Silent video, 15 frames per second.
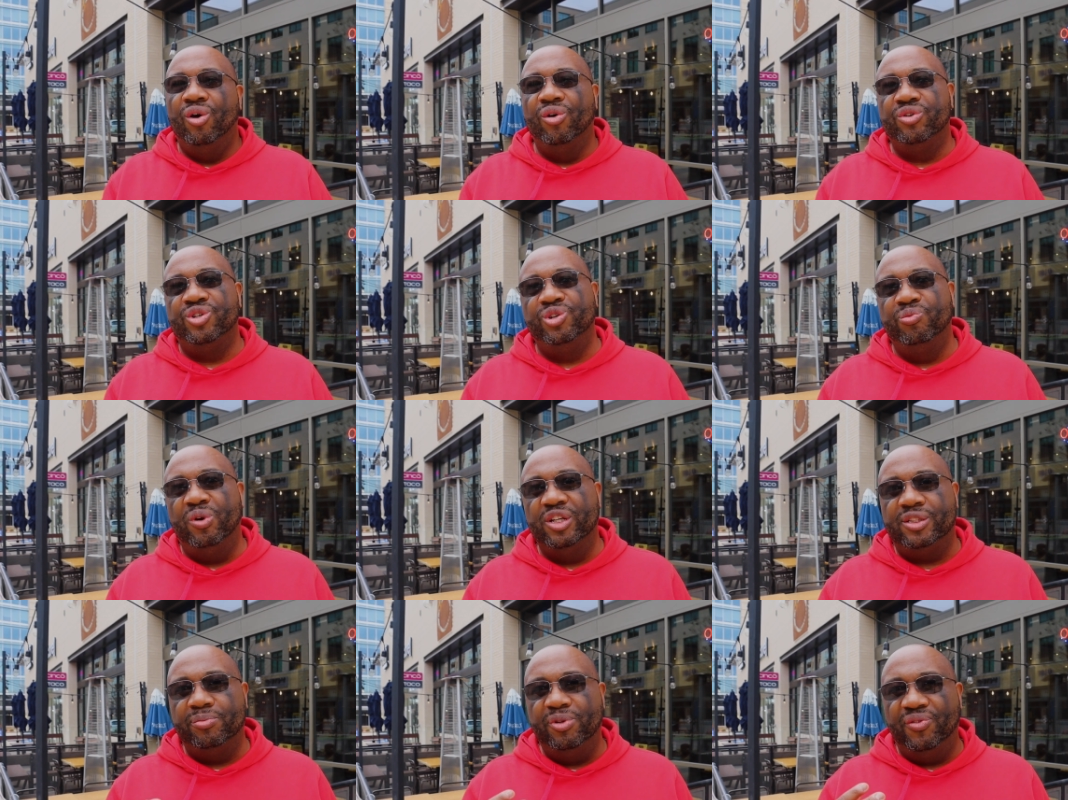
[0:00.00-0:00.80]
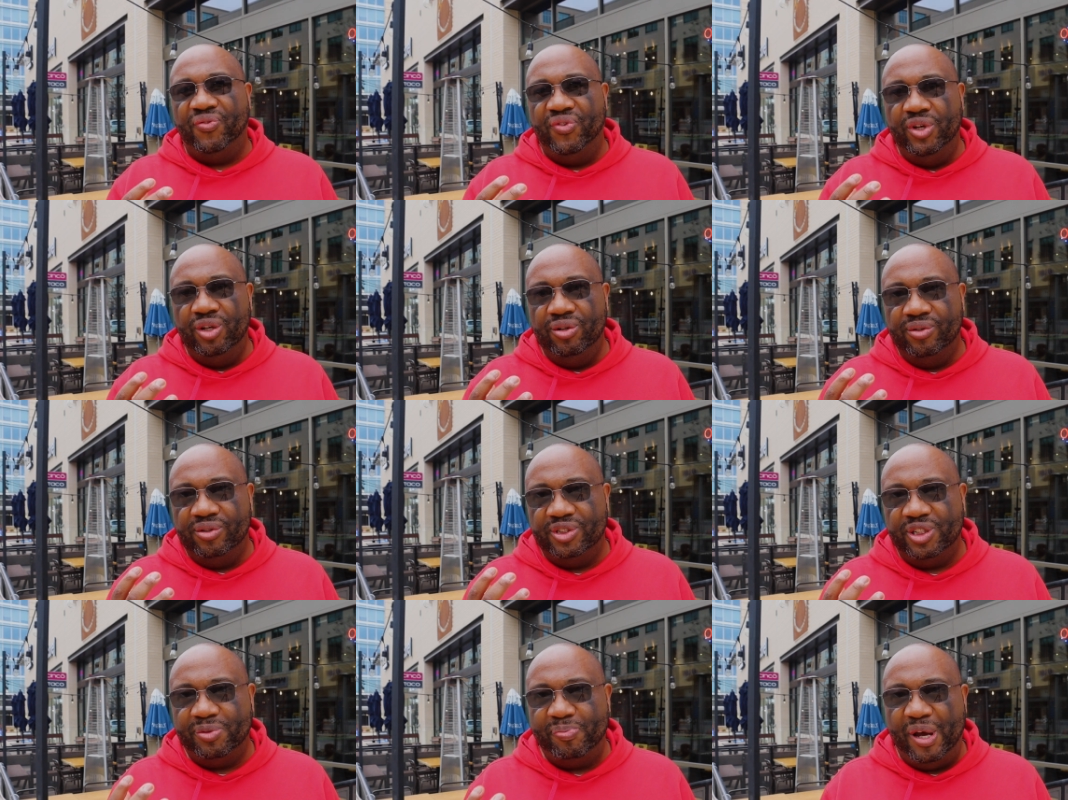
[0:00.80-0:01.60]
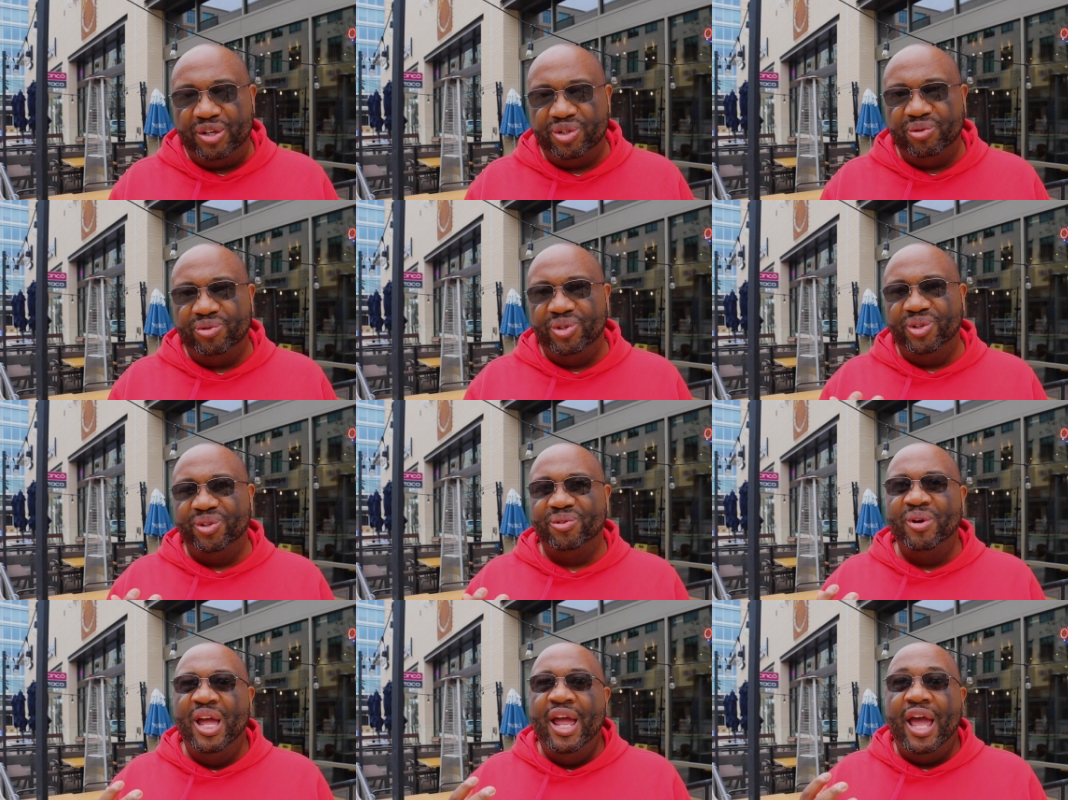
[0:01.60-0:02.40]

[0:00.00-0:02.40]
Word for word: Or do you want them to feel special to you?